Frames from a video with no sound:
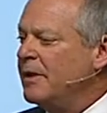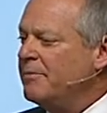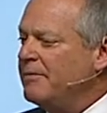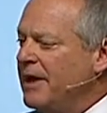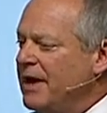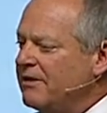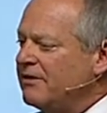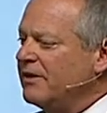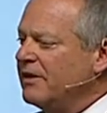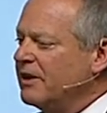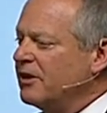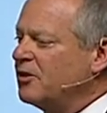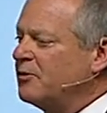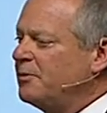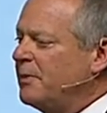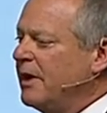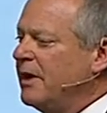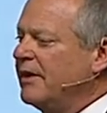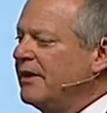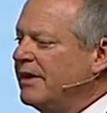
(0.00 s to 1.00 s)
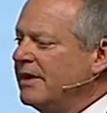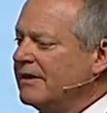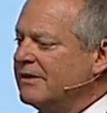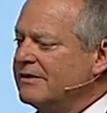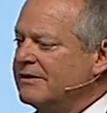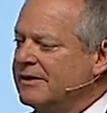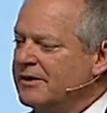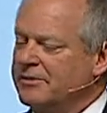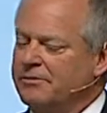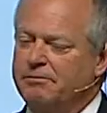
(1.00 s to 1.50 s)
patient experience,
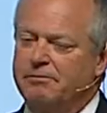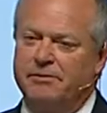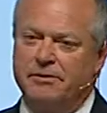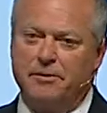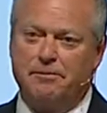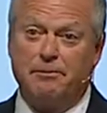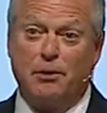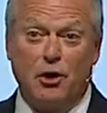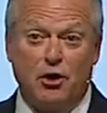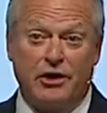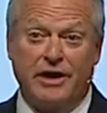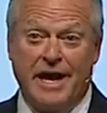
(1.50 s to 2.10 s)
and the per